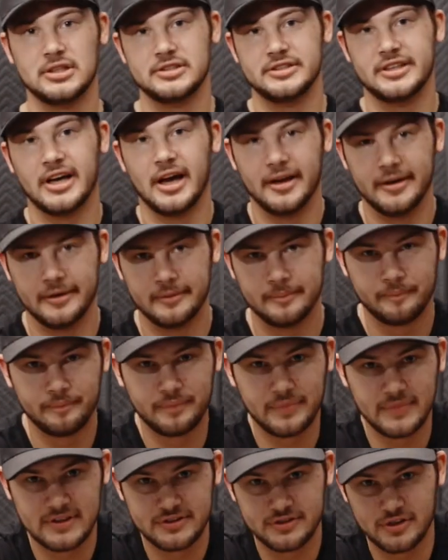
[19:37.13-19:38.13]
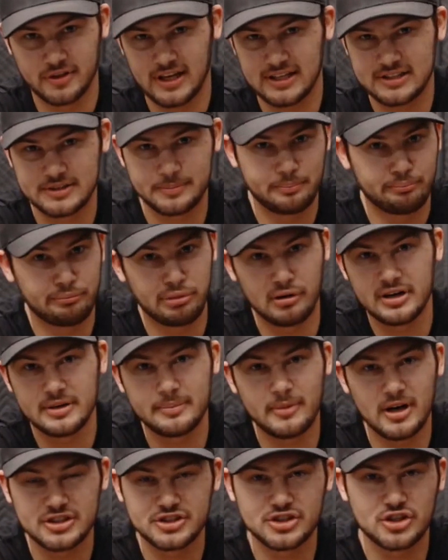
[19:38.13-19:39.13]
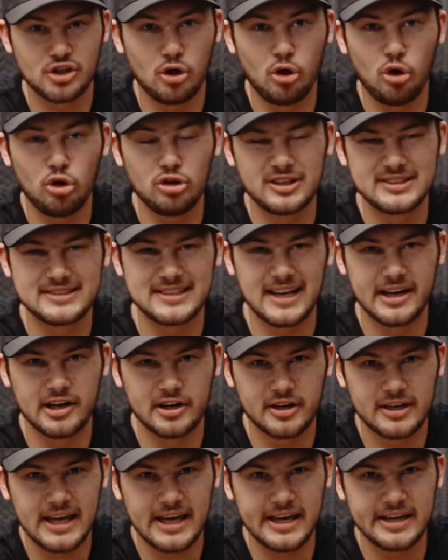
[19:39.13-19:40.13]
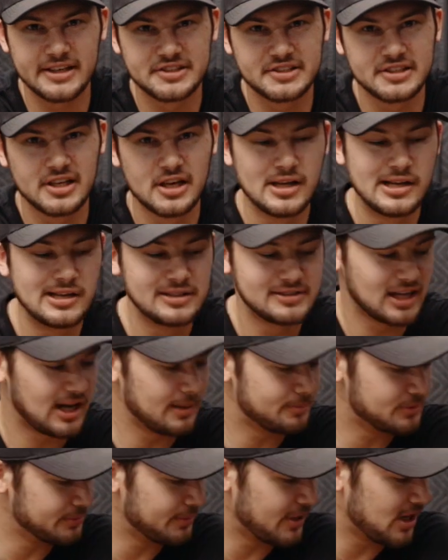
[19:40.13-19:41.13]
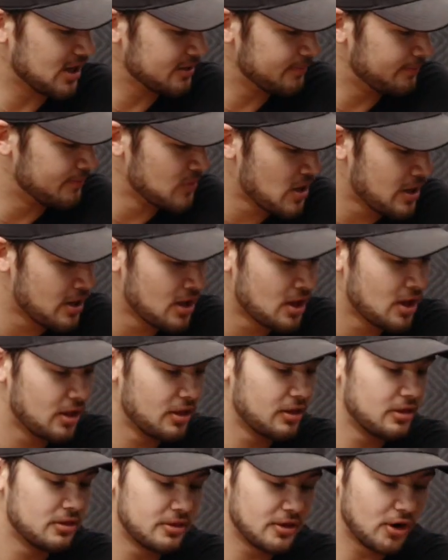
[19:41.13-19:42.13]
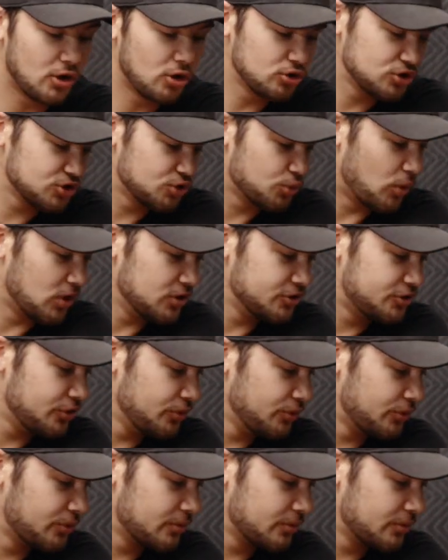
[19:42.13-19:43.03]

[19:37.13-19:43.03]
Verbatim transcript: done. So that's pretty much the whole entire case, top to bottom. Those one, two,